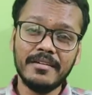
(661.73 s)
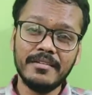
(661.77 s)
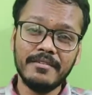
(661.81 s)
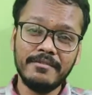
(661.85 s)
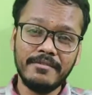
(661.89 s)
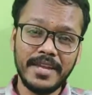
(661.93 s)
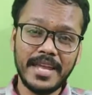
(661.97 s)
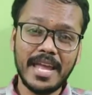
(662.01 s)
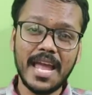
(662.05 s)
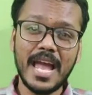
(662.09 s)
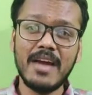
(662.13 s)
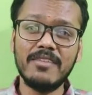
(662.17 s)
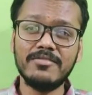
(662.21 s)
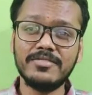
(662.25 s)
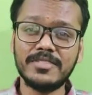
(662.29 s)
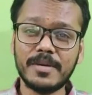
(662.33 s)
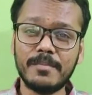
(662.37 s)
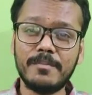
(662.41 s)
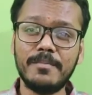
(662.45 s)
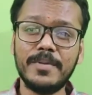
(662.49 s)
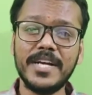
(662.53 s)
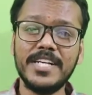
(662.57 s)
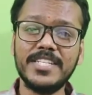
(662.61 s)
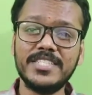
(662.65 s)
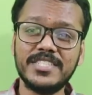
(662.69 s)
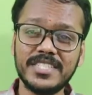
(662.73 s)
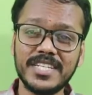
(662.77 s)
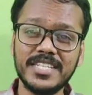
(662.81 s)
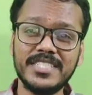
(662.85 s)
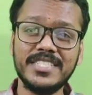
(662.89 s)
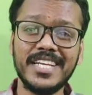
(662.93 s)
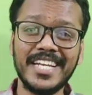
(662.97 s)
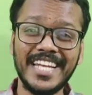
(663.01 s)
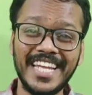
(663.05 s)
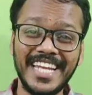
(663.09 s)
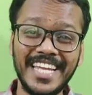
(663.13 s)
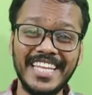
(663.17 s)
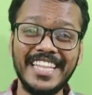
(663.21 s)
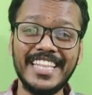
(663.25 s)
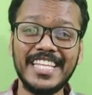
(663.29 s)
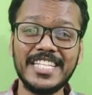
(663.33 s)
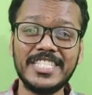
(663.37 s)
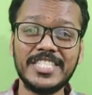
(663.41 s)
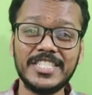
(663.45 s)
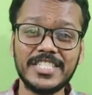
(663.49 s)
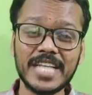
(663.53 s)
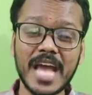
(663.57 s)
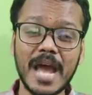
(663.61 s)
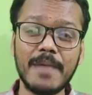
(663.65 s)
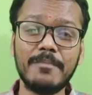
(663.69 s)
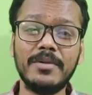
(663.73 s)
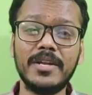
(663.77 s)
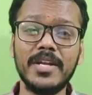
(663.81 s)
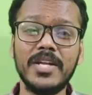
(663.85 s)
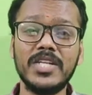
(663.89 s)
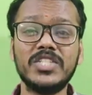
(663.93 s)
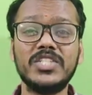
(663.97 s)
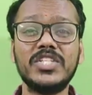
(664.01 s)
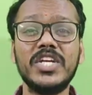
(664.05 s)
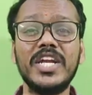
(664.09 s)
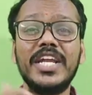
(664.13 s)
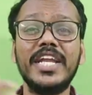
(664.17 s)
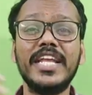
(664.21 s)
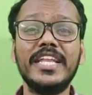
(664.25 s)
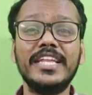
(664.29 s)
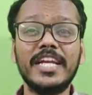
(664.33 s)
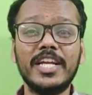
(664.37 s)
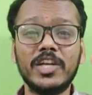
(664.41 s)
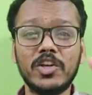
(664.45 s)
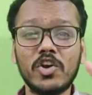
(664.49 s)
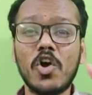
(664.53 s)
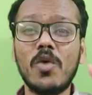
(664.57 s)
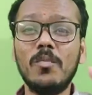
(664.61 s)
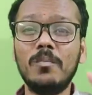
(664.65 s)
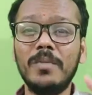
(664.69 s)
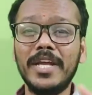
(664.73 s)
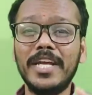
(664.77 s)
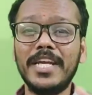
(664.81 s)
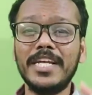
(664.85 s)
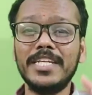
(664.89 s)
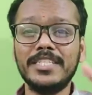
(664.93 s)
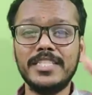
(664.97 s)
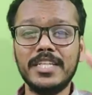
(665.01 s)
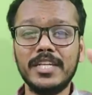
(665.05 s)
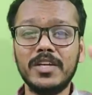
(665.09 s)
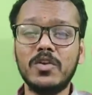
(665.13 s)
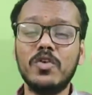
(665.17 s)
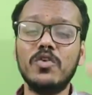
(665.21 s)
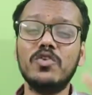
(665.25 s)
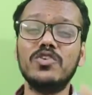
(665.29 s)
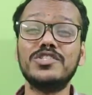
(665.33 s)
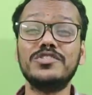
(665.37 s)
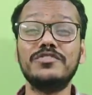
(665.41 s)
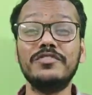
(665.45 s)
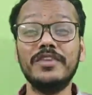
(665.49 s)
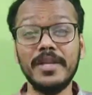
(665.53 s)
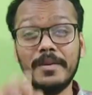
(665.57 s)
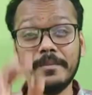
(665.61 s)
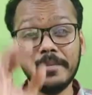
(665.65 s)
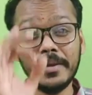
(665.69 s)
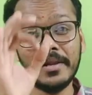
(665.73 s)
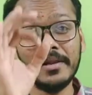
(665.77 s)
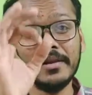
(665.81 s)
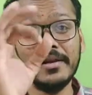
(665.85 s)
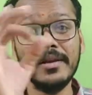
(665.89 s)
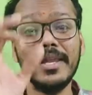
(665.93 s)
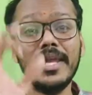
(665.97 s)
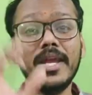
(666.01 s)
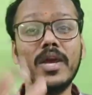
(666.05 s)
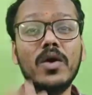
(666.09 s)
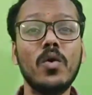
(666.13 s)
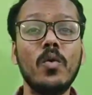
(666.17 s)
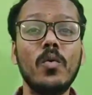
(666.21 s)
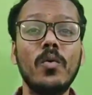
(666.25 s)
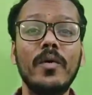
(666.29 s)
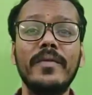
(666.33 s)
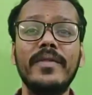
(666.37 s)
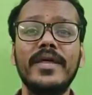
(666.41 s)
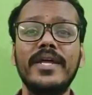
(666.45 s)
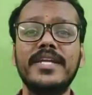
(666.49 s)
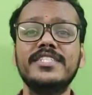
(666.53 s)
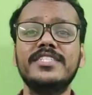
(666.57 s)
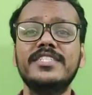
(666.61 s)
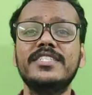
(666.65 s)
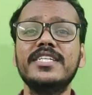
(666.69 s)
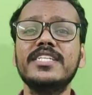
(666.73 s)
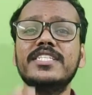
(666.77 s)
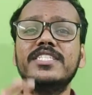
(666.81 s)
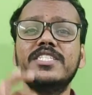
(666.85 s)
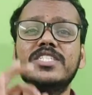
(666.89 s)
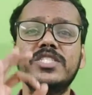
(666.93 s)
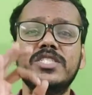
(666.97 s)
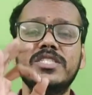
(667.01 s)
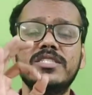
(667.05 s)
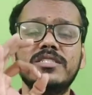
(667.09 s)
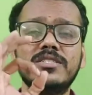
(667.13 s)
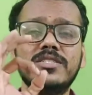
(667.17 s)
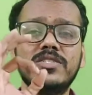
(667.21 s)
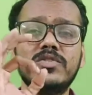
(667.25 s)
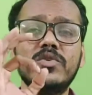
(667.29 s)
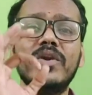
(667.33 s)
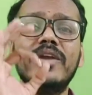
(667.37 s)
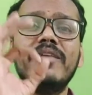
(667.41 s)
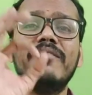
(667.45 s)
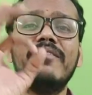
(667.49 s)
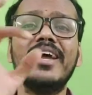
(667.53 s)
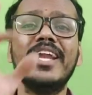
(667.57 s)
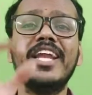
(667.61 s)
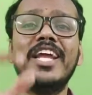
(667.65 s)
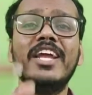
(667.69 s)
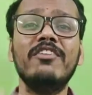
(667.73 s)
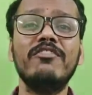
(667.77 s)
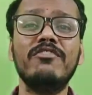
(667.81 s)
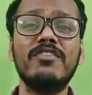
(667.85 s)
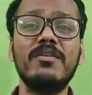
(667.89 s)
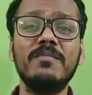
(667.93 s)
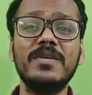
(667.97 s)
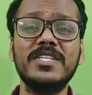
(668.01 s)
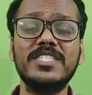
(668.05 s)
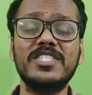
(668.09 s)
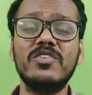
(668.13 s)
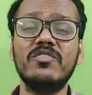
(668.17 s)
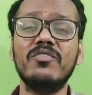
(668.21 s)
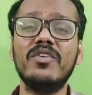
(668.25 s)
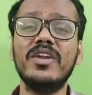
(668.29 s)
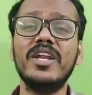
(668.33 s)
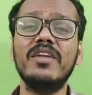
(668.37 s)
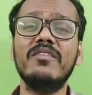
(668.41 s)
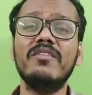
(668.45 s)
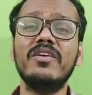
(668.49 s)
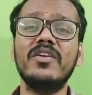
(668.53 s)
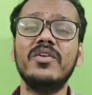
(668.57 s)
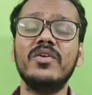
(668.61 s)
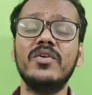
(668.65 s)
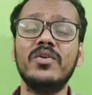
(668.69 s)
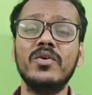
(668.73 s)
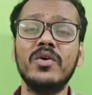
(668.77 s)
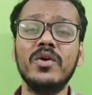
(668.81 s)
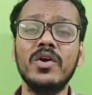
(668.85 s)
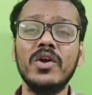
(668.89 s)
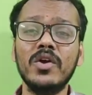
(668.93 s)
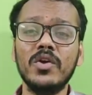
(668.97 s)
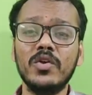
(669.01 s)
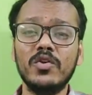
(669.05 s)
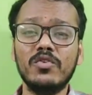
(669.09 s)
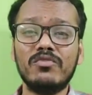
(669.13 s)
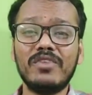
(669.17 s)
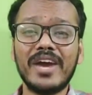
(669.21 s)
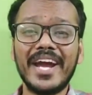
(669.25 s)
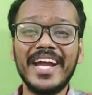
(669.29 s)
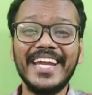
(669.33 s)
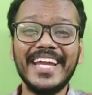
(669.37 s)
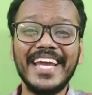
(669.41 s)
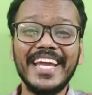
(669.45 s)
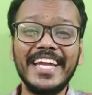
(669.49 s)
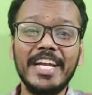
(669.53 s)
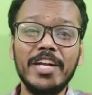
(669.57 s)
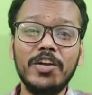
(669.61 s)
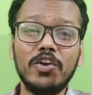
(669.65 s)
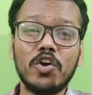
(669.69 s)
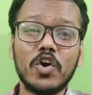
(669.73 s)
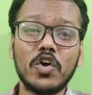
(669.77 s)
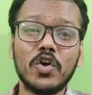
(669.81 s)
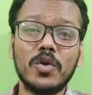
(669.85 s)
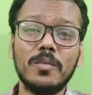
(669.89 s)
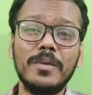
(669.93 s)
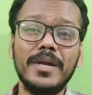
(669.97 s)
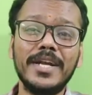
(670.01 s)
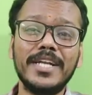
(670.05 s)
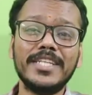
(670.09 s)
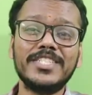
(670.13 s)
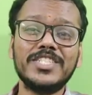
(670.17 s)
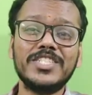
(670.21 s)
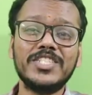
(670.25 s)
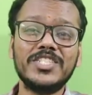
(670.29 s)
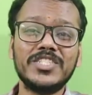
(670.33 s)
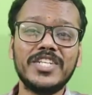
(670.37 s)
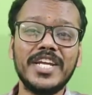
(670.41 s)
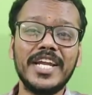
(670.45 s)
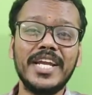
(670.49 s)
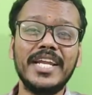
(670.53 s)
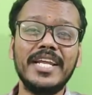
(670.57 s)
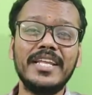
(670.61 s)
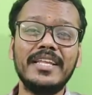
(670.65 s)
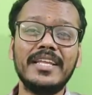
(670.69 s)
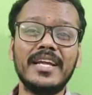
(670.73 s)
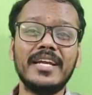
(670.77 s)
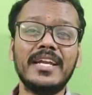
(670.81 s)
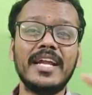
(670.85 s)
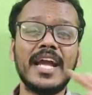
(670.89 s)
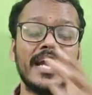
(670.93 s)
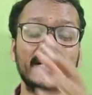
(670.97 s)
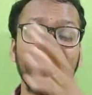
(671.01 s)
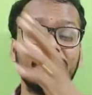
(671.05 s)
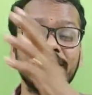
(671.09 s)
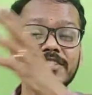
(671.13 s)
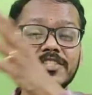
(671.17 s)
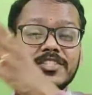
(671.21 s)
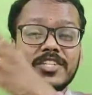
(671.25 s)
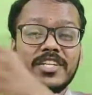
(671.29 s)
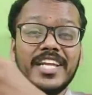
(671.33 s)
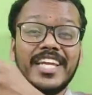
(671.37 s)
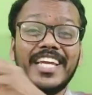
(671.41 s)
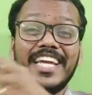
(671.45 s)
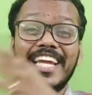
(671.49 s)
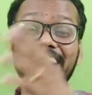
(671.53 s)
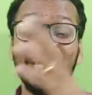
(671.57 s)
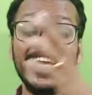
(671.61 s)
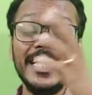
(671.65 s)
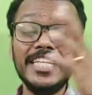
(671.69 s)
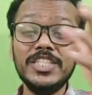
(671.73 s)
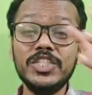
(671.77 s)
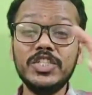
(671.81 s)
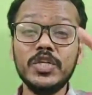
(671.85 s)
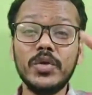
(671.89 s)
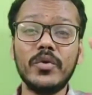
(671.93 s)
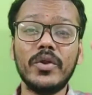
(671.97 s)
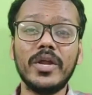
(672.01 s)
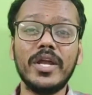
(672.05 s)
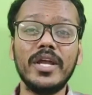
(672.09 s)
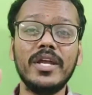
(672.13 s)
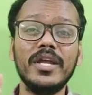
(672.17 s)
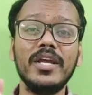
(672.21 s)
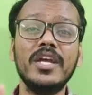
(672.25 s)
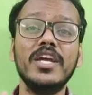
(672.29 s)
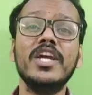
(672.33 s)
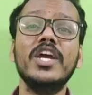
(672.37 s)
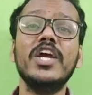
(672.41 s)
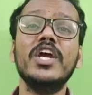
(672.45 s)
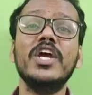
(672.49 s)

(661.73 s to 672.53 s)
We have separate session in this chapter stating that complication codes. We'll be learning over there. Just to give an information, whenever you find any documentation stating that a hydrogenic injury,